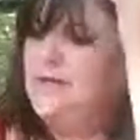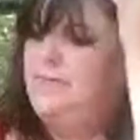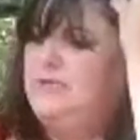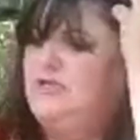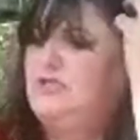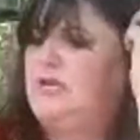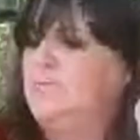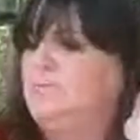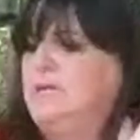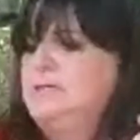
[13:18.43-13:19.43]
of
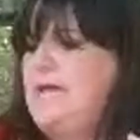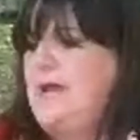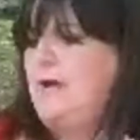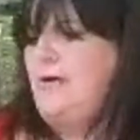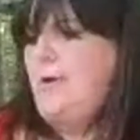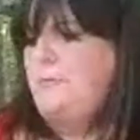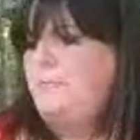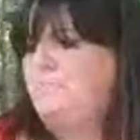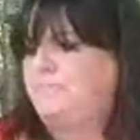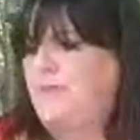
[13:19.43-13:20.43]
Enchantment
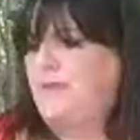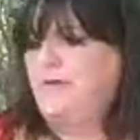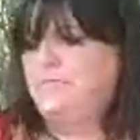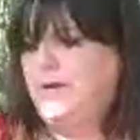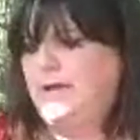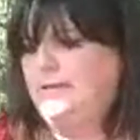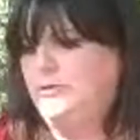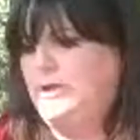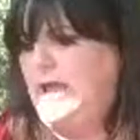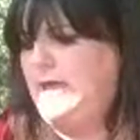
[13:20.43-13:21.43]
Tarot by
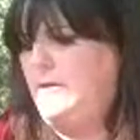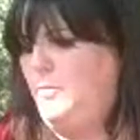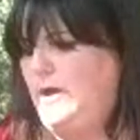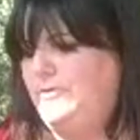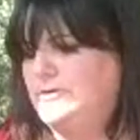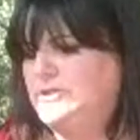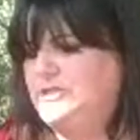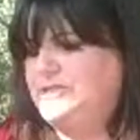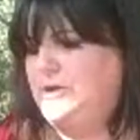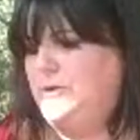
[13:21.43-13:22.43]
Lunea
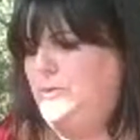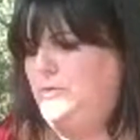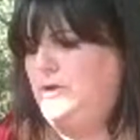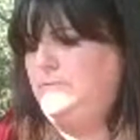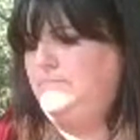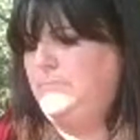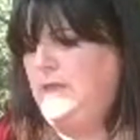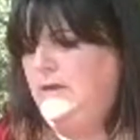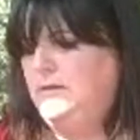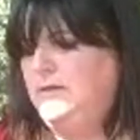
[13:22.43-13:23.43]
Weatherstone
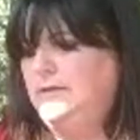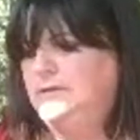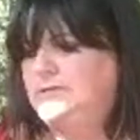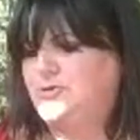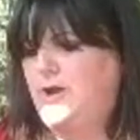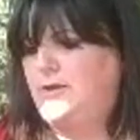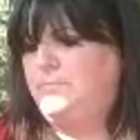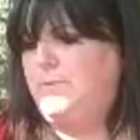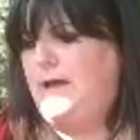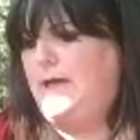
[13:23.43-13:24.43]
and
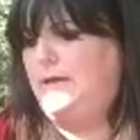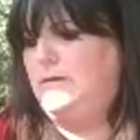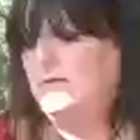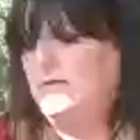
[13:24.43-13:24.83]
illustrated by